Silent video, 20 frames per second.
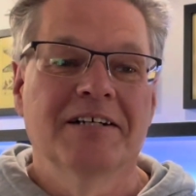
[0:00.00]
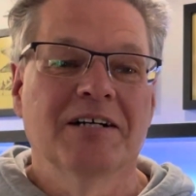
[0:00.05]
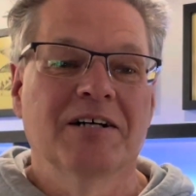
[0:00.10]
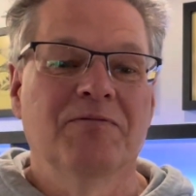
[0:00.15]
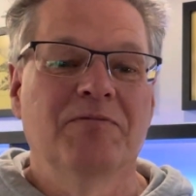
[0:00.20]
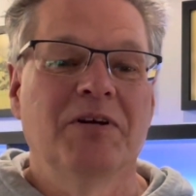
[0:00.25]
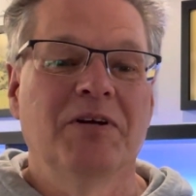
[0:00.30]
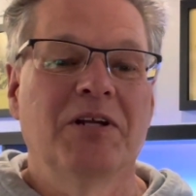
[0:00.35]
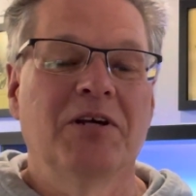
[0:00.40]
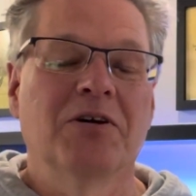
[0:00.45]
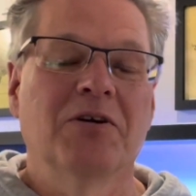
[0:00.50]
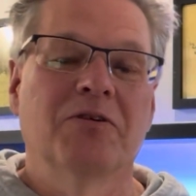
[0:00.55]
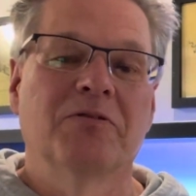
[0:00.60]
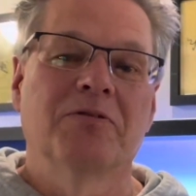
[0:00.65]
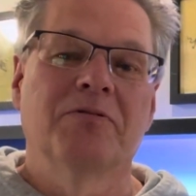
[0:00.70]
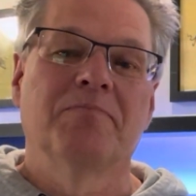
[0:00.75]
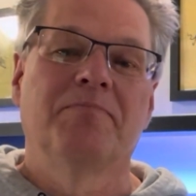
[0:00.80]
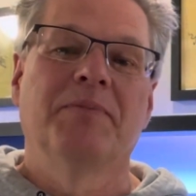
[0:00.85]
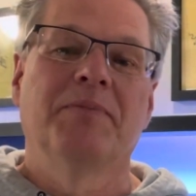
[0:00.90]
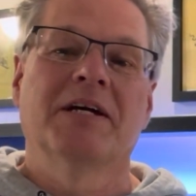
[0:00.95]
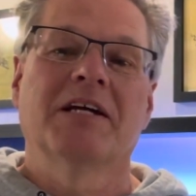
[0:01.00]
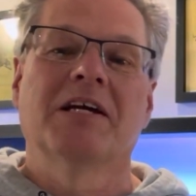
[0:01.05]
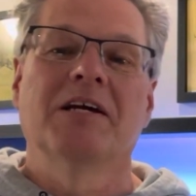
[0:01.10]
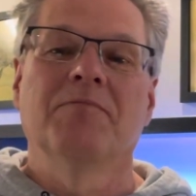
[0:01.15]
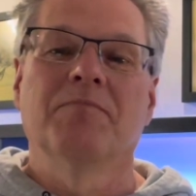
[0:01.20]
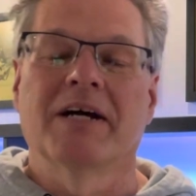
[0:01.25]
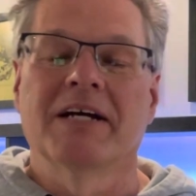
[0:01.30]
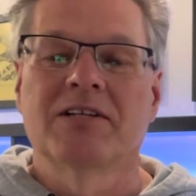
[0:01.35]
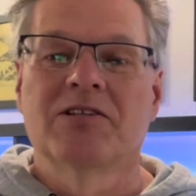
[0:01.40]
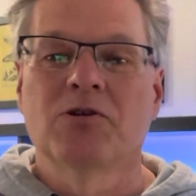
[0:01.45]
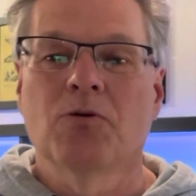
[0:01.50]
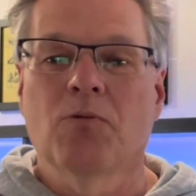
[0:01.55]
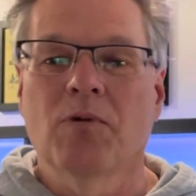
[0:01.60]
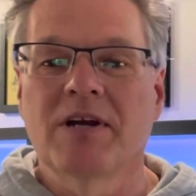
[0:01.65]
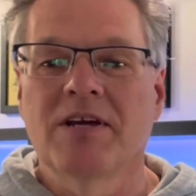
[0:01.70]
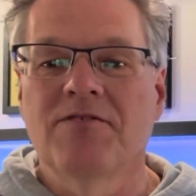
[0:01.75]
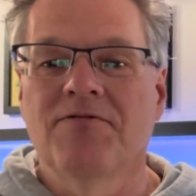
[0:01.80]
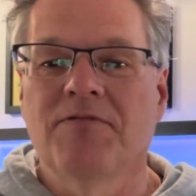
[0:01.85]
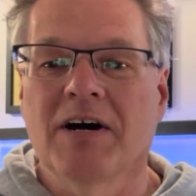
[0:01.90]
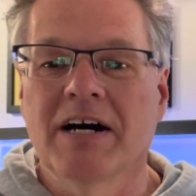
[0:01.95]
video picking my
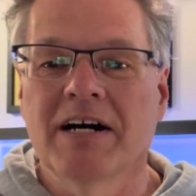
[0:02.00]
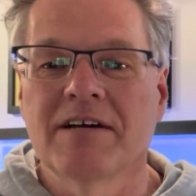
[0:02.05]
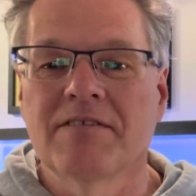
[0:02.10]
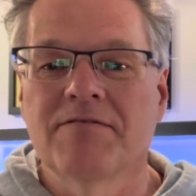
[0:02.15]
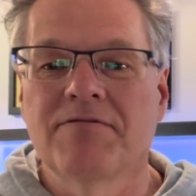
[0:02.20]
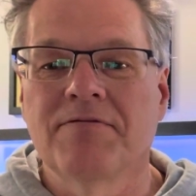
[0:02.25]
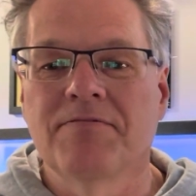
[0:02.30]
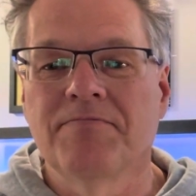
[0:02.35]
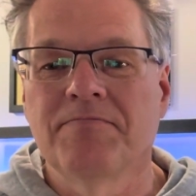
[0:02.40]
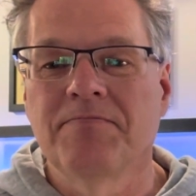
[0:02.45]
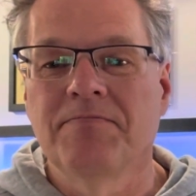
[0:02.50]
25